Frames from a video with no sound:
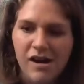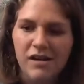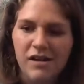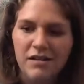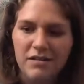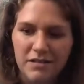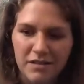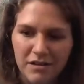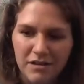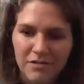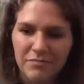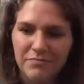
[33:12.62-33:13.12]

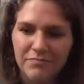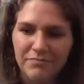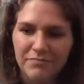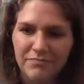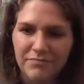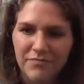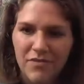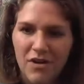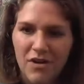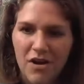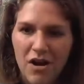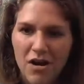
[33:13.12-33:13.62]
Awesome.
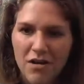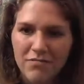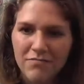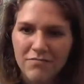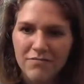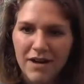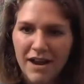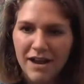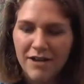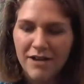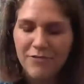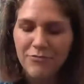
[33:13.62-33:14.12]
All
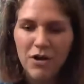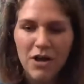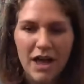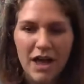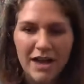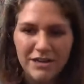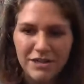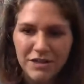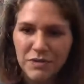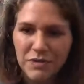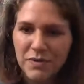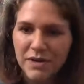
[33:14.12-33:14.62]
right. Well, I
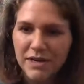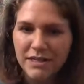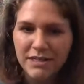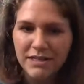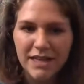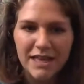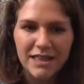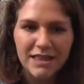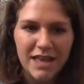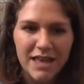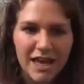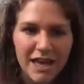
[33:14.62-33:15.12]
just want to
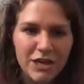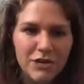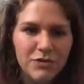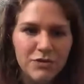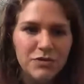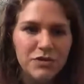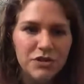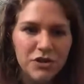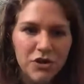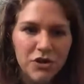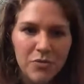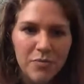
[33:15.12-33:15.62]
say thank you
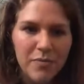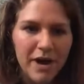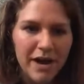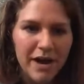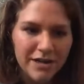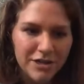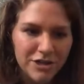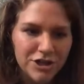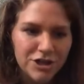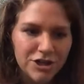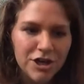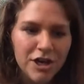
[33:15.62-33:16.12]
so
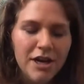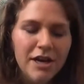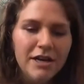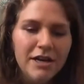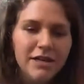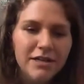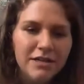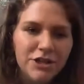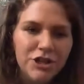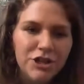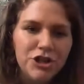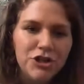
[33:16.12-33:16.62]
much
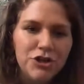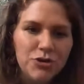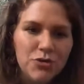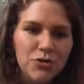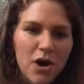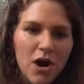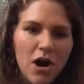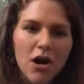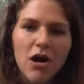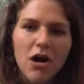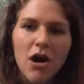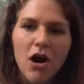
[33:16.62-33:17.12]
to
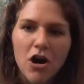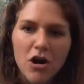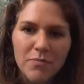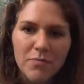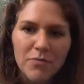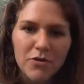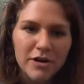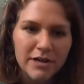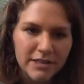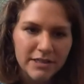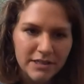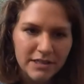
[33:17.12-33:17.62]
our
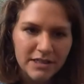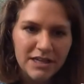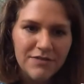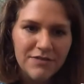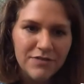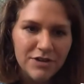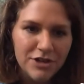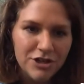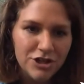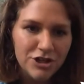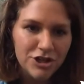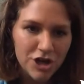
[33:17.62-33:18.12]
arborist,
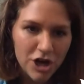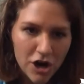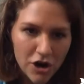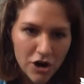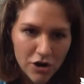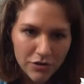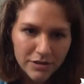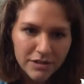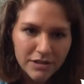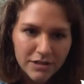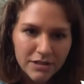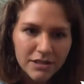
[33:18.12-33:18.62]
Stephen
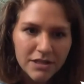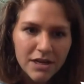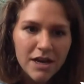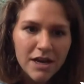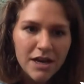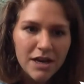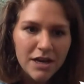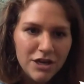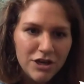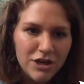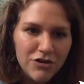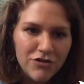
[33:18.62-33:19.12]
Jones.
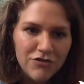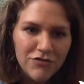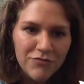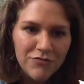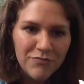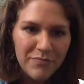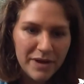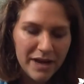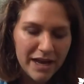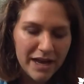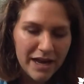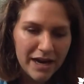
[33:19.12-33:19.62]
You've
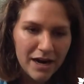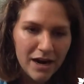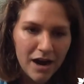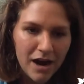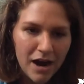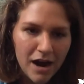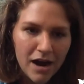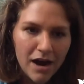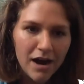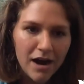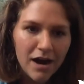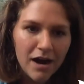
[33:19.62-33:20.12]
been
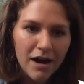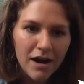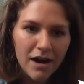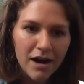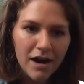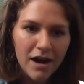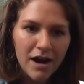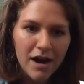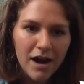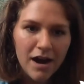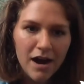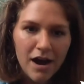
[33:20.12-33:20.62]

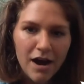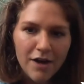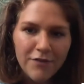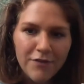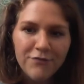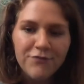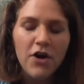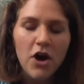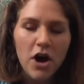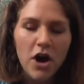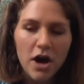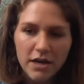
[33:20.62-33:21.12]
a
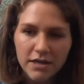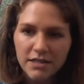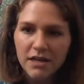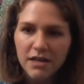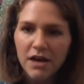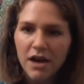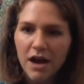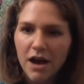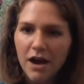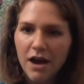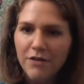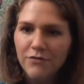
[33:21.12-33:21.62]
font
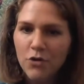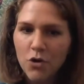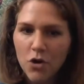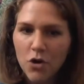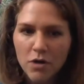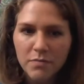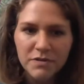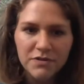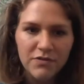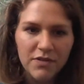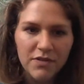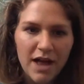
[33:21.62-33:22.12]
of
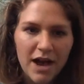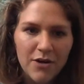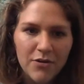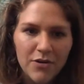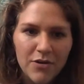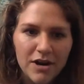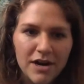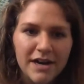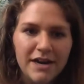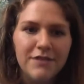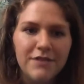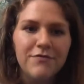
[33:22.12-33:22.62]
corpse
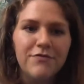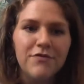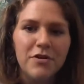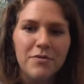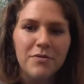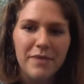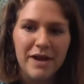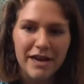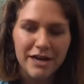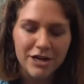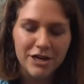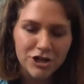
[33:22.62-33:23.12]
flower
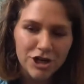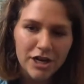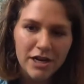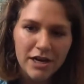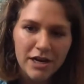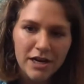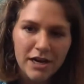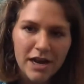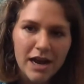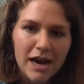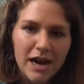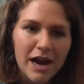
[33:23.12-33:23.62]

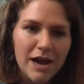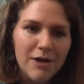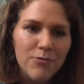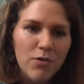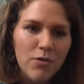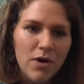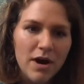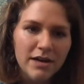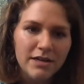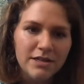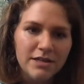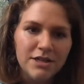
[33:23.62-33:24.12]
information, and I
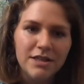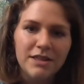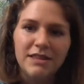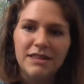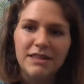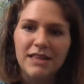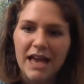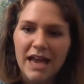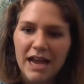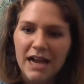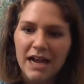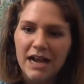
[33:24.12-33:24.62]
want to
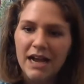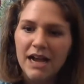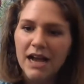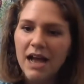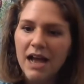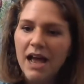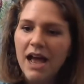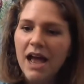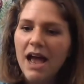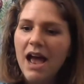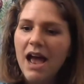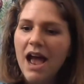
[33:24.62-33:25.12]
thank
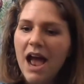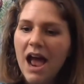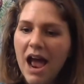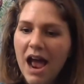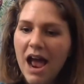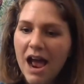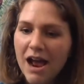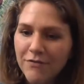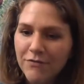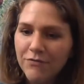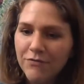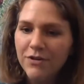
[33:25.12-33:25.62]

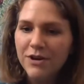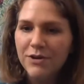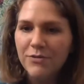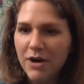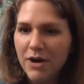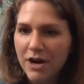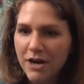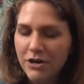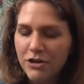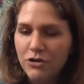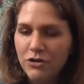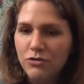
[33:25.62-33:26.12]

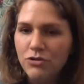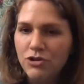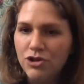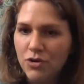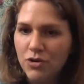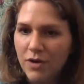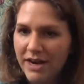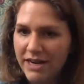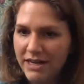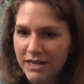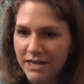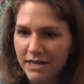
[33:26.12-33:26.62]
everyone who
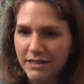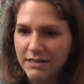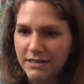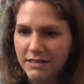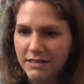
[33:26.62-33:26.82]
joined